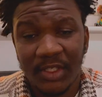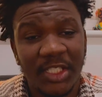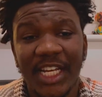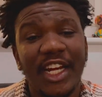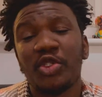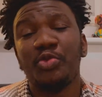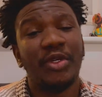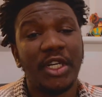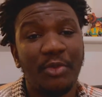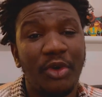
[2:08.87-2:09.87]
shout out to
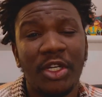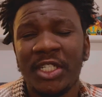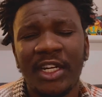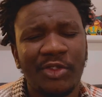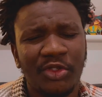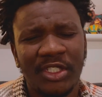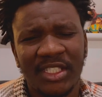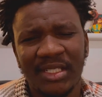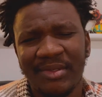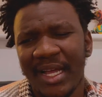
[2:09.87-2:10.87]
Burna Boy, shout out to his
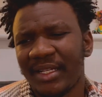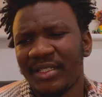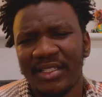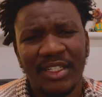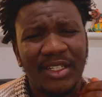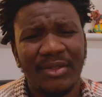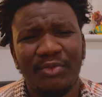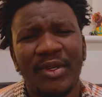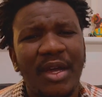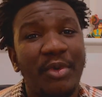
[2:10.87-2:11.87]
team. Like,
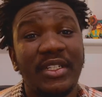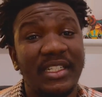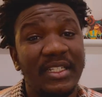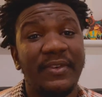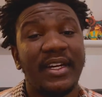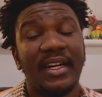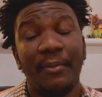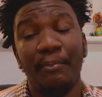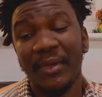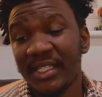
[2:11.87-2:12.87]
Burna Boy delivered an
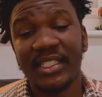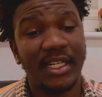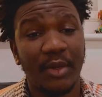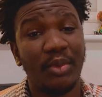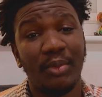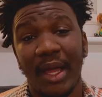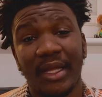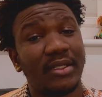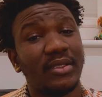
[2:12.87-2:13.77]
amazing album. Like,